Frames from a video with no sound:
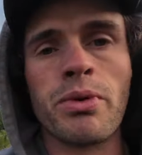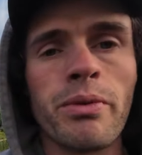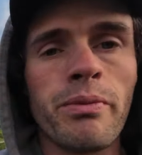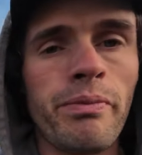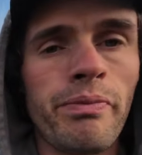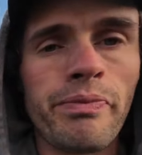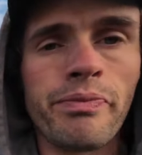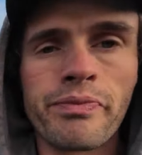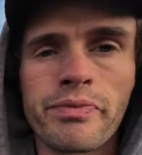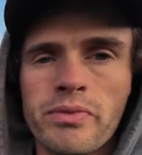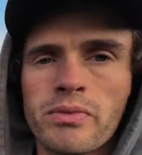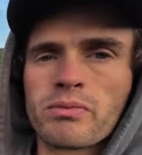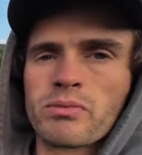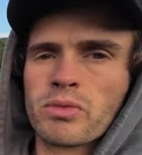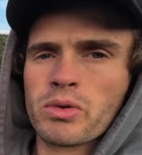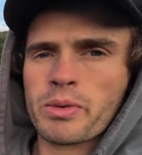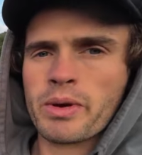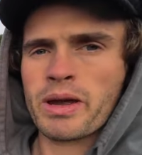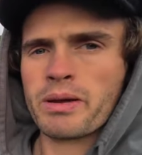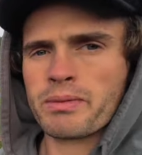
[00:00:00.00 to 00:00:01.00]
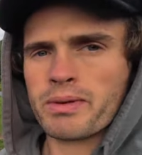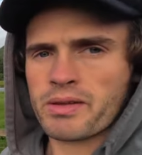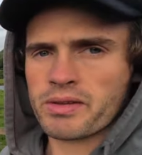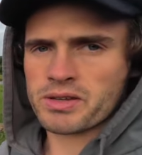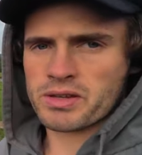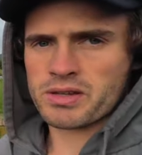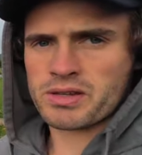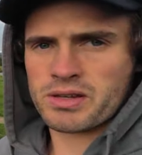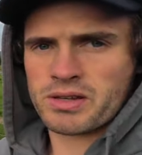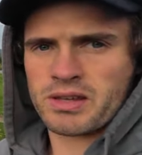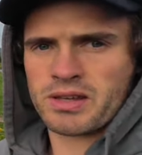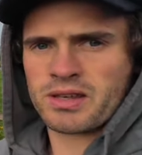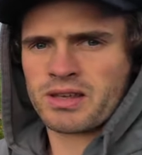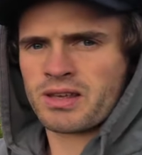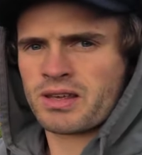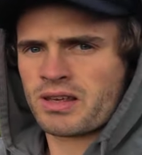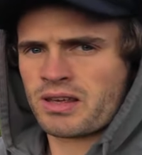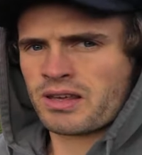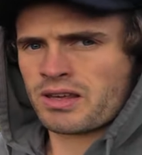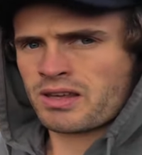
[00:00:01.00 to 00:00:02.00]
But Graham, this is
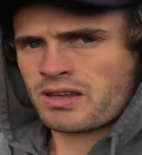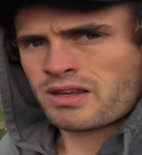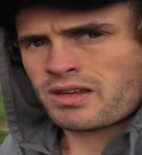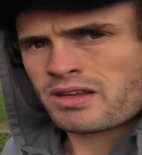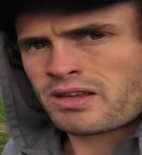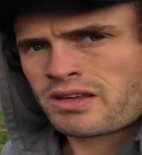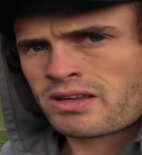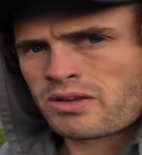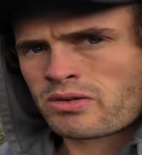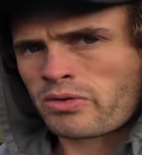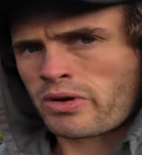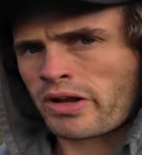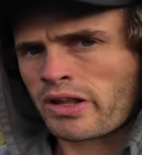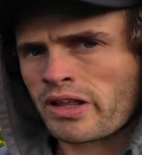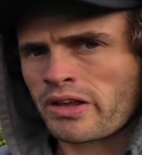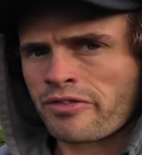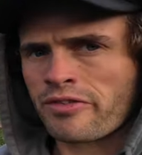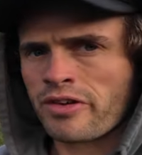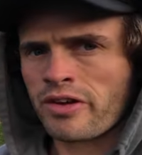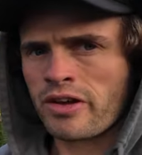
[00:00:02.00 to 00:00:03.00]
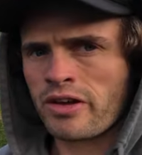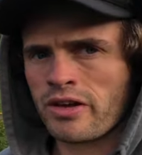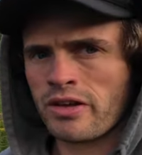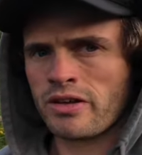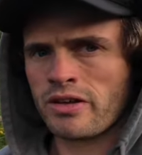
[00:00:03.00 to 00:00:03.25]
where I live.